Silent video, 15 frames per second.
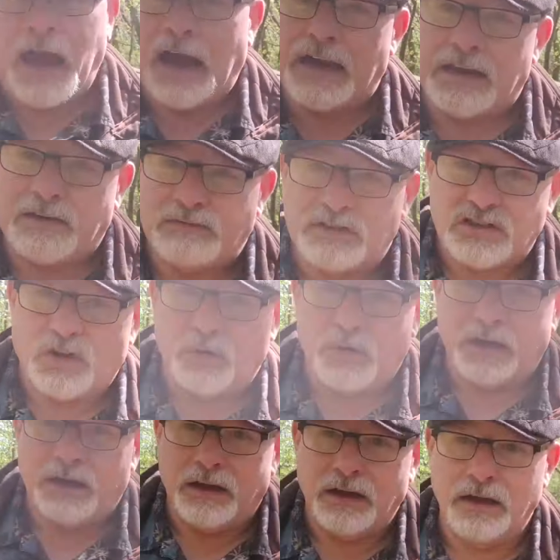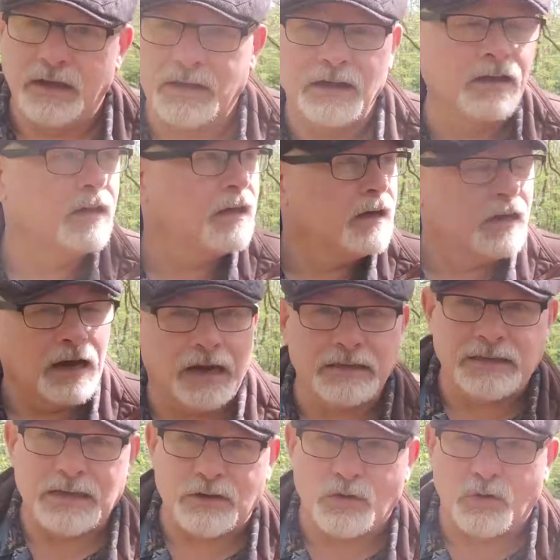I never saw it. I
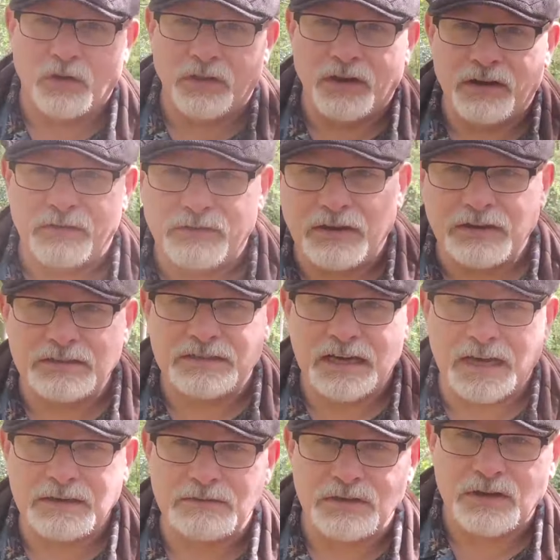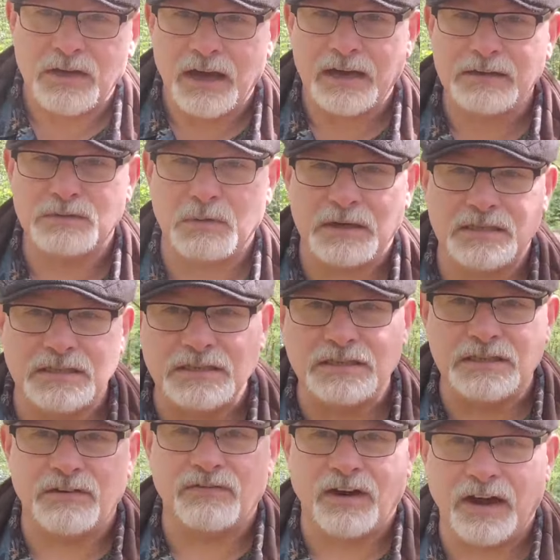did go there a few times expecting
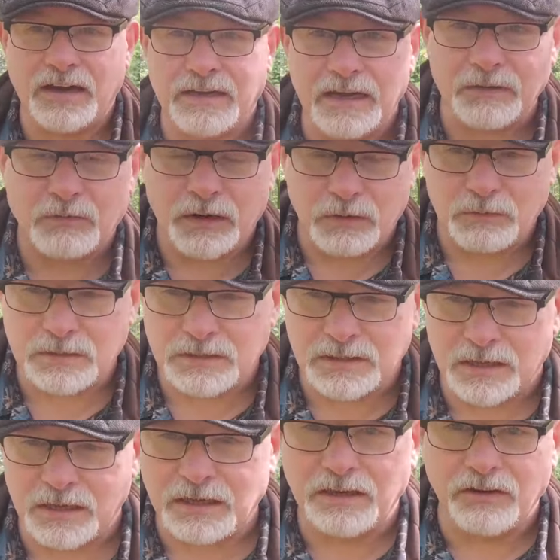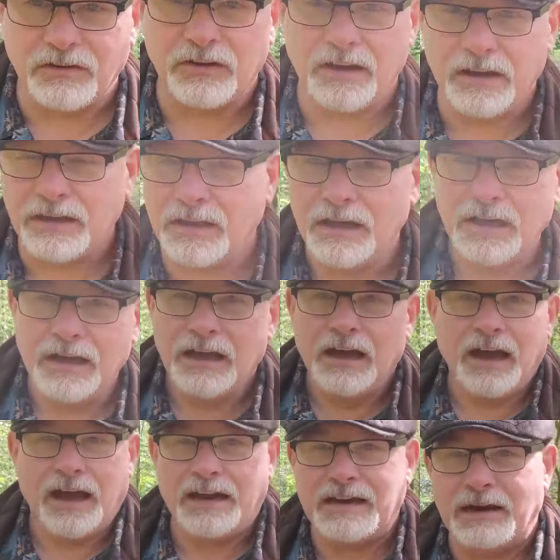to find it when I was younger,
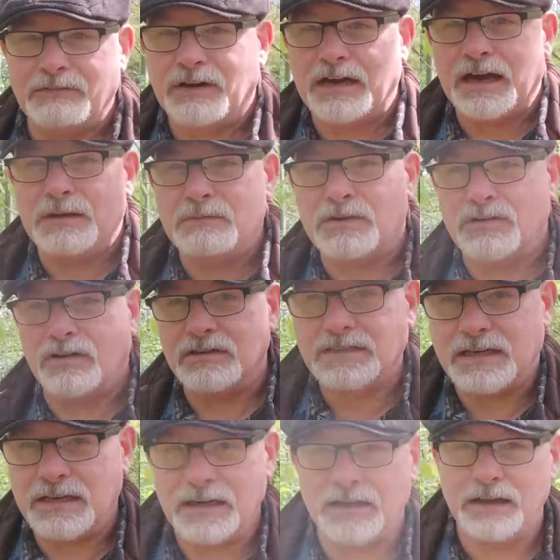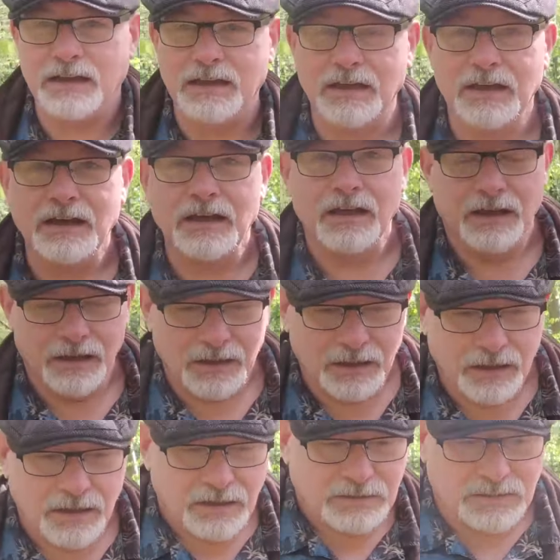and never came across it.
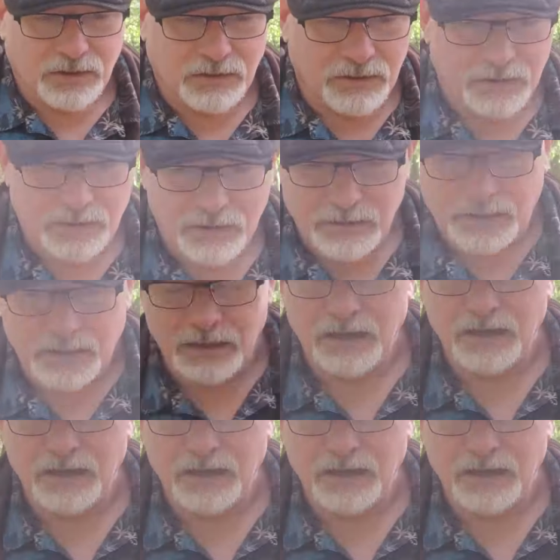So